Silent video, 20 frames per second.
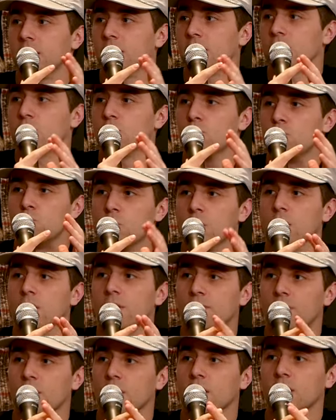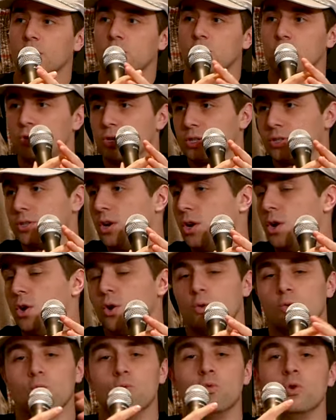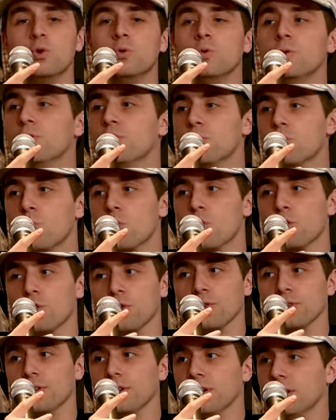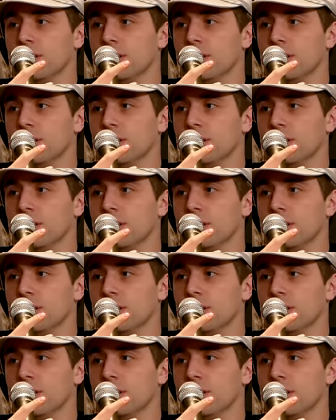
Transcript: Yeah, like, you really felt like you just ruined the world.